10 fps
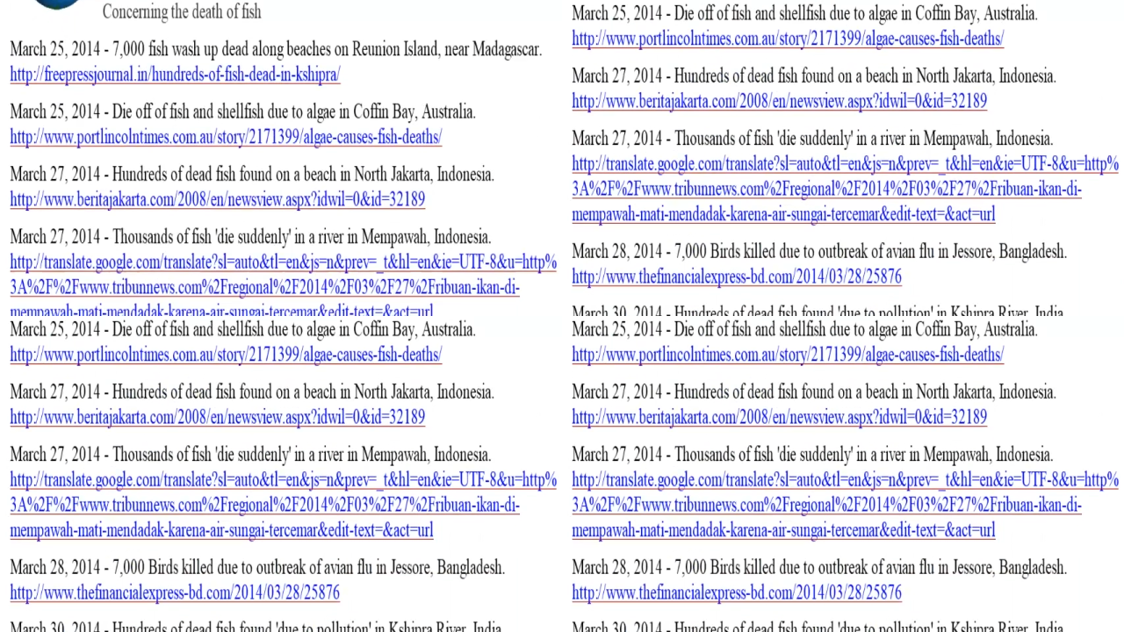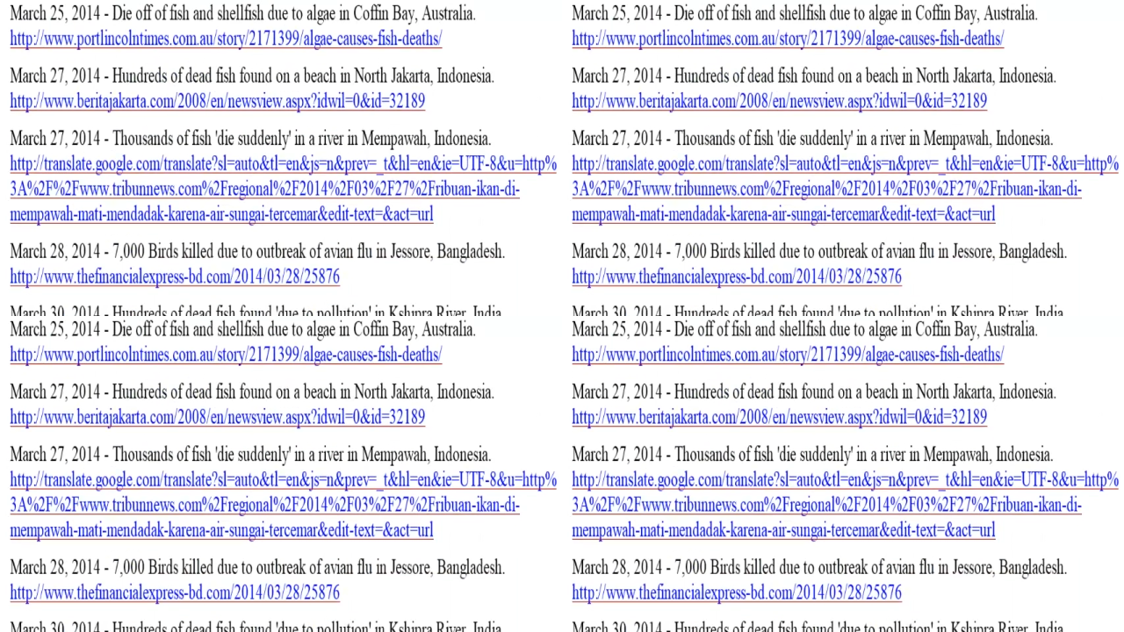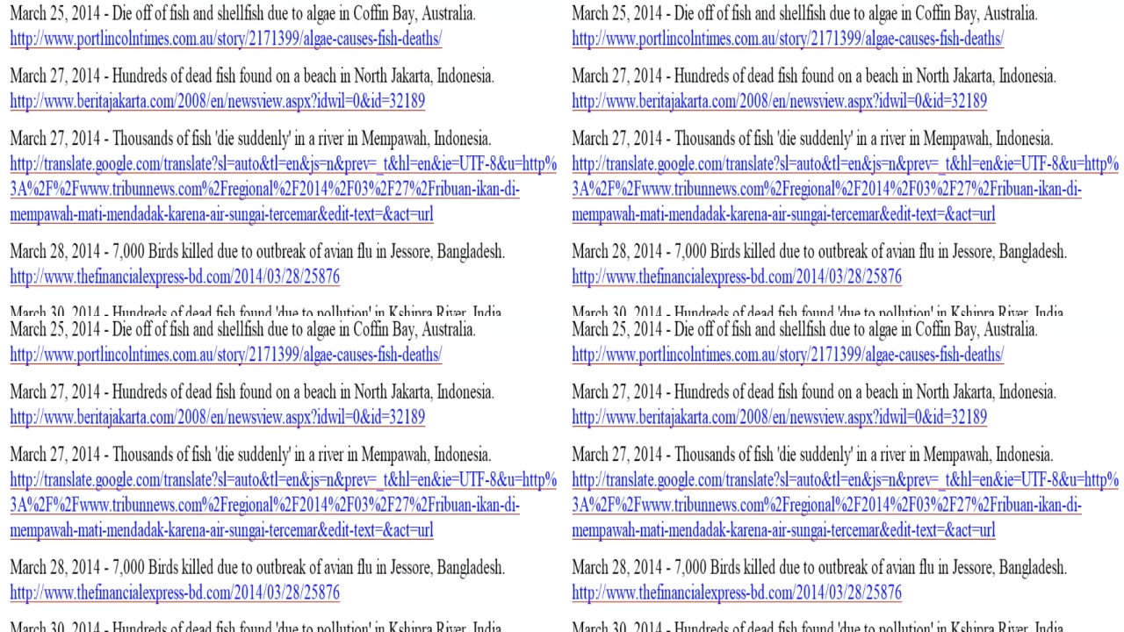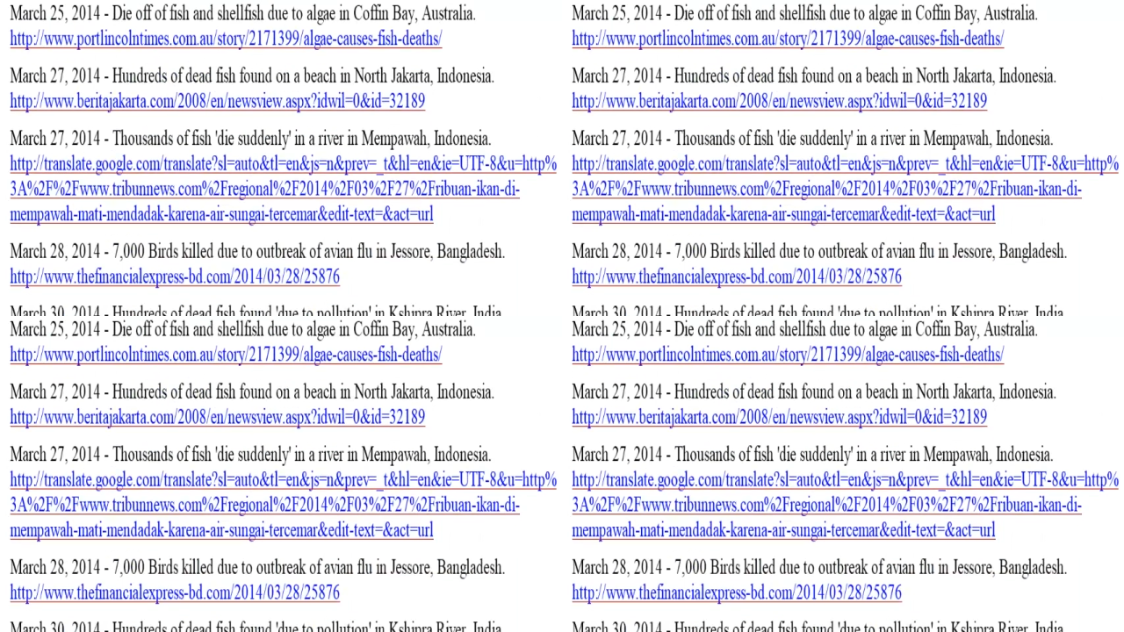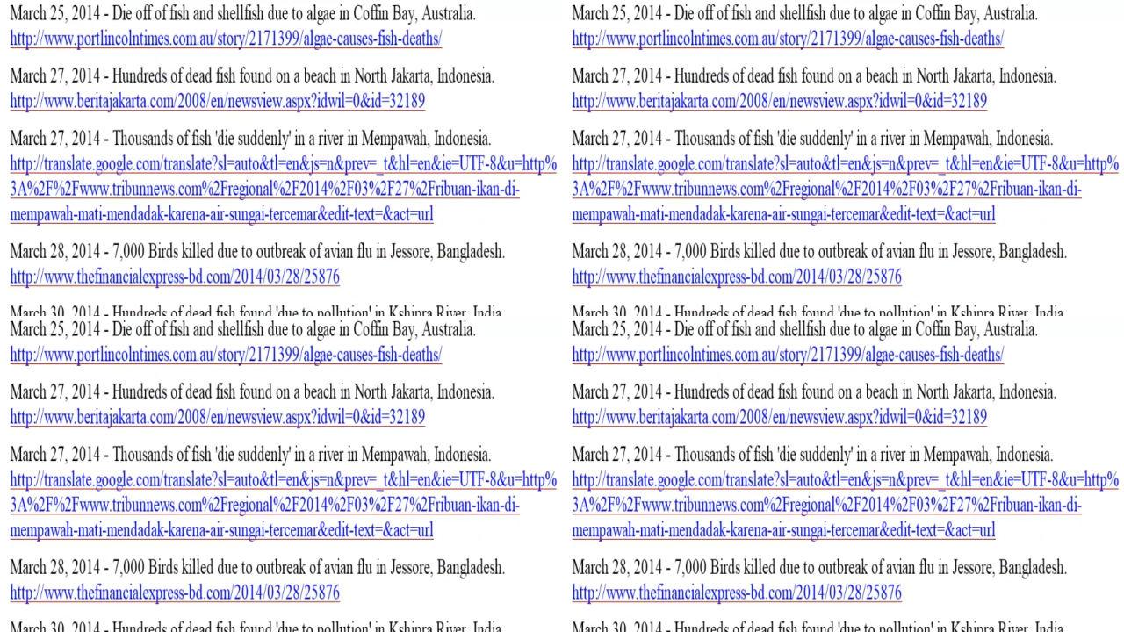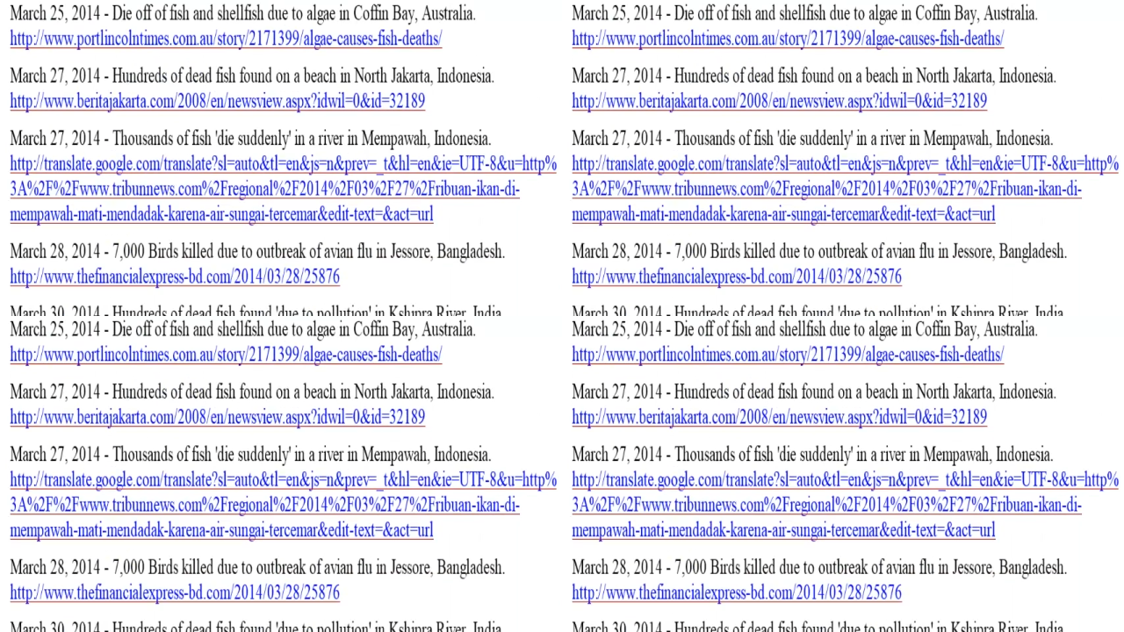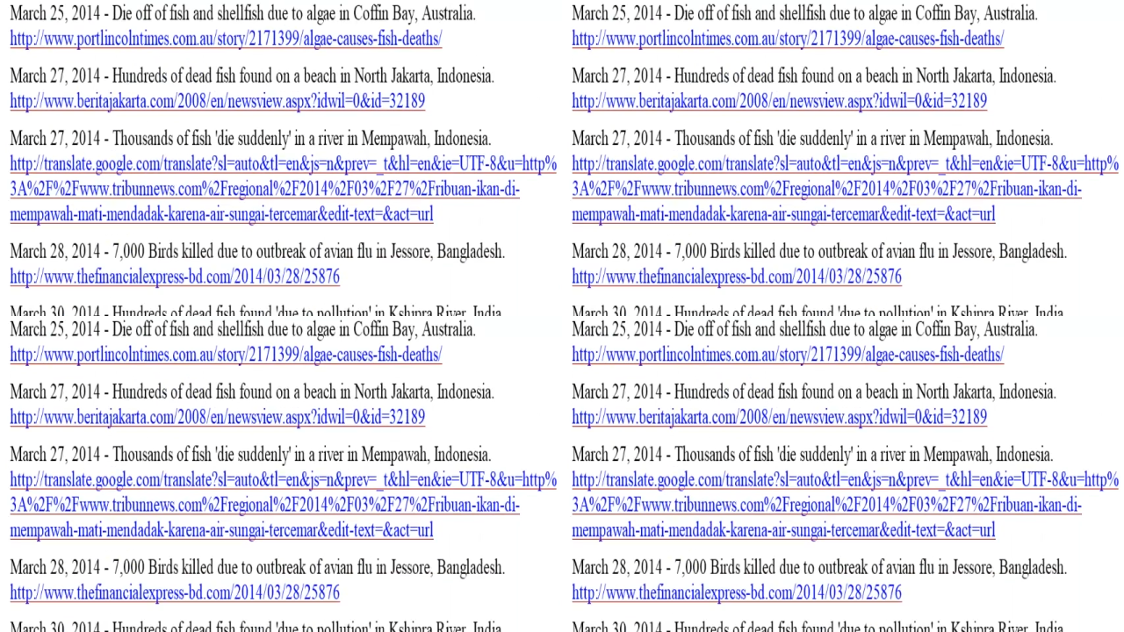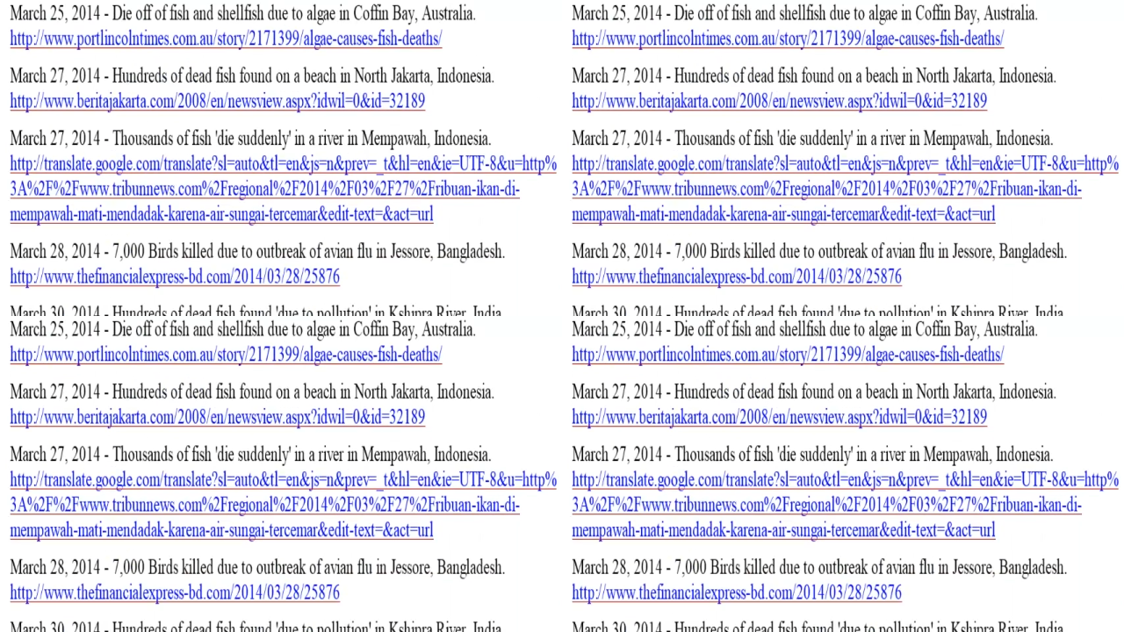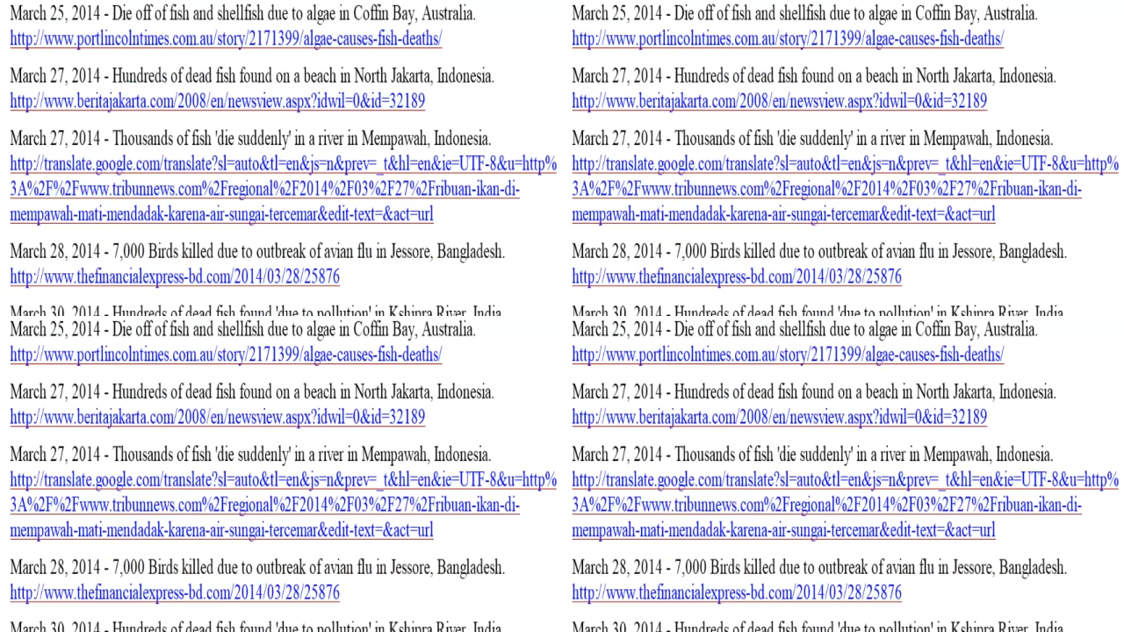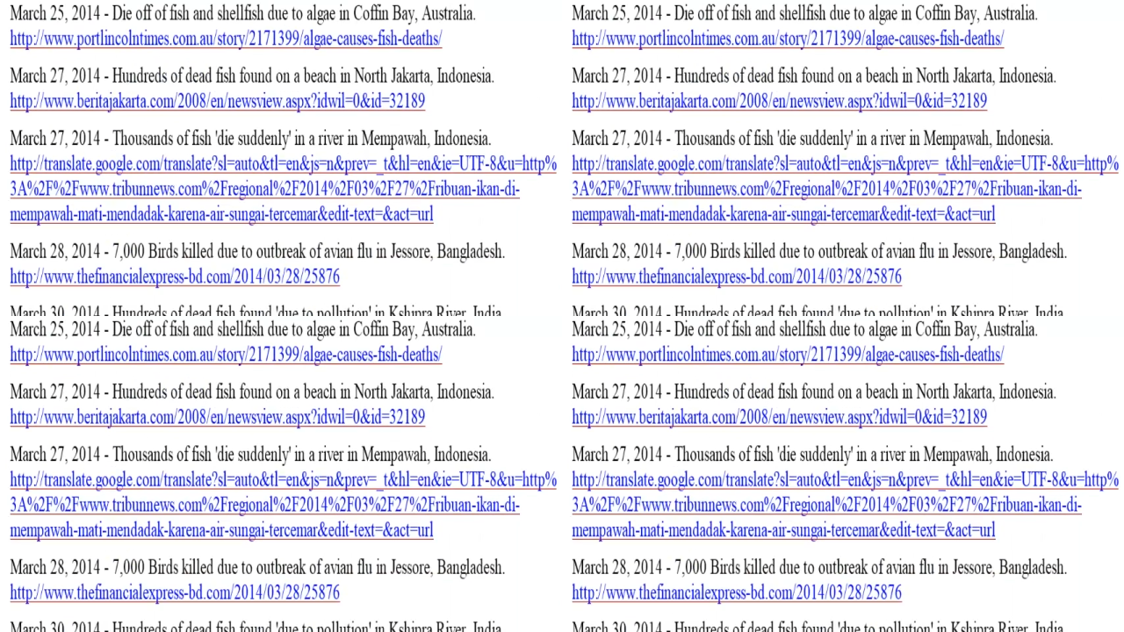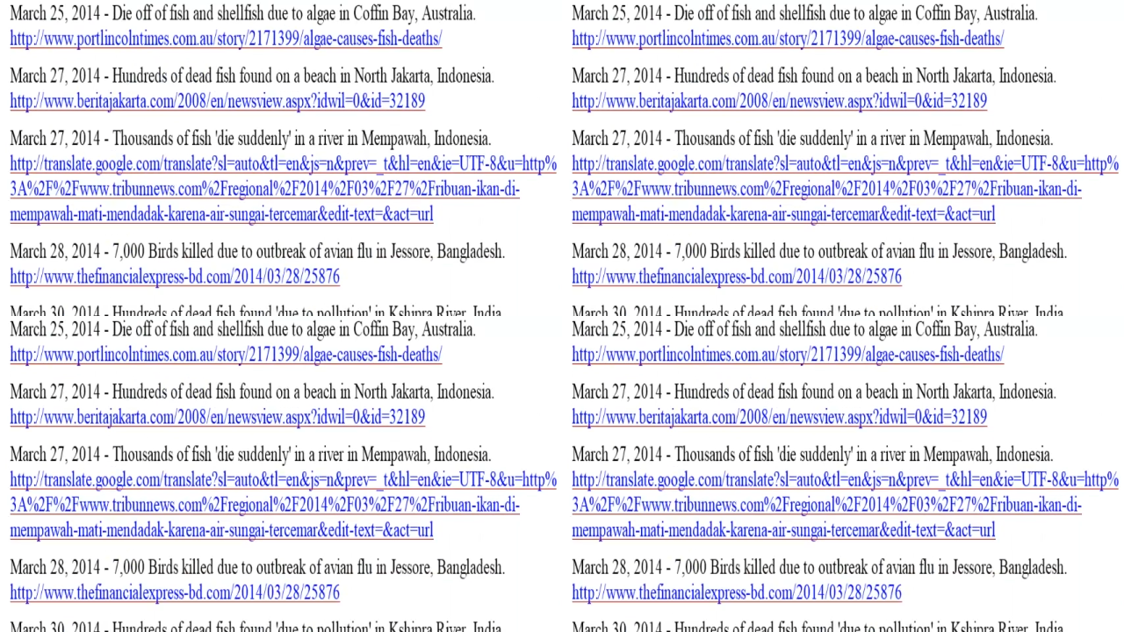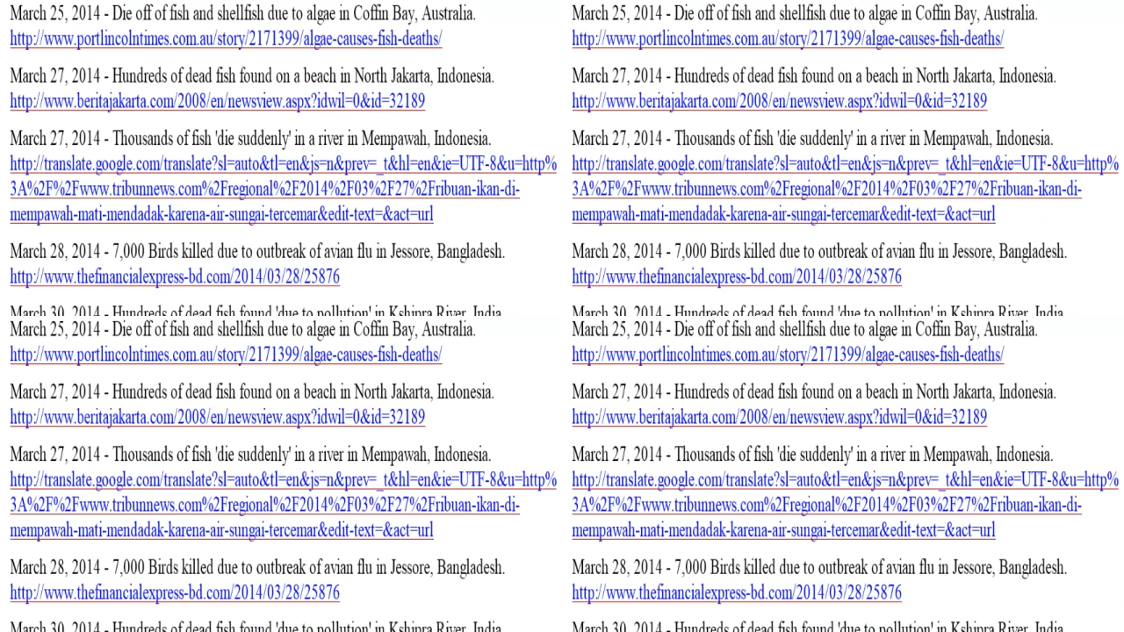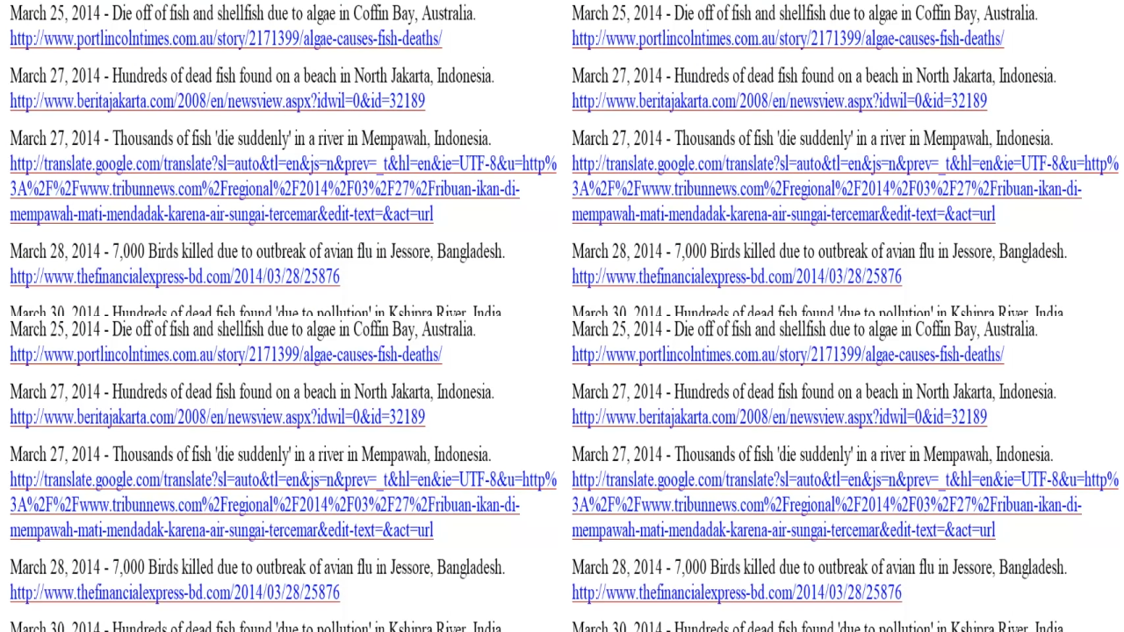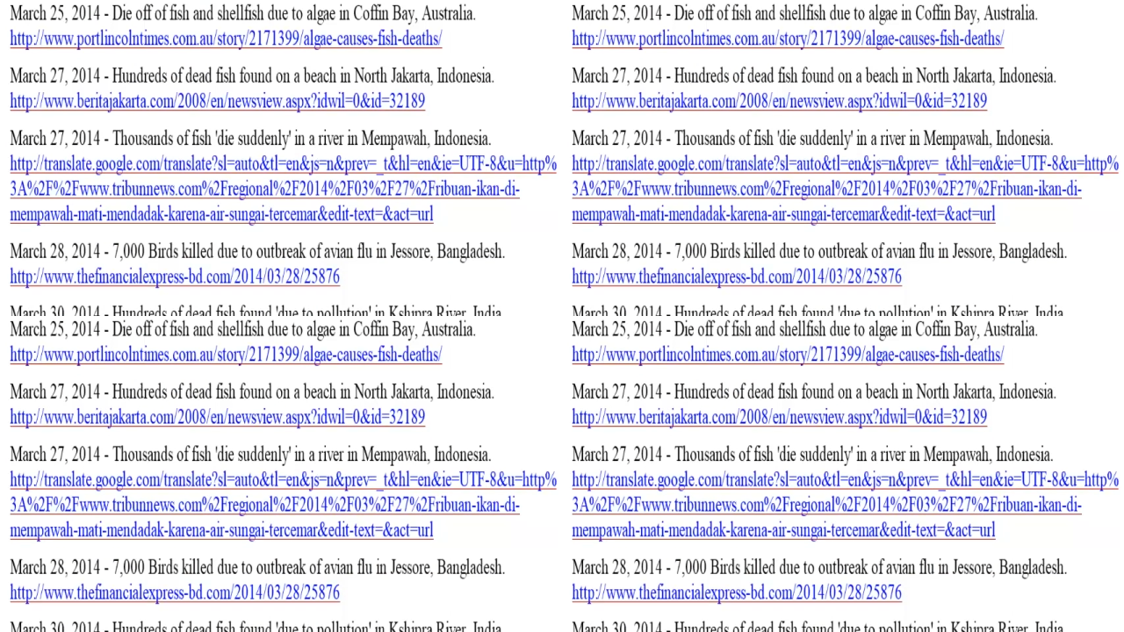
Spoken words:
No face is visible, so there are no lips to read.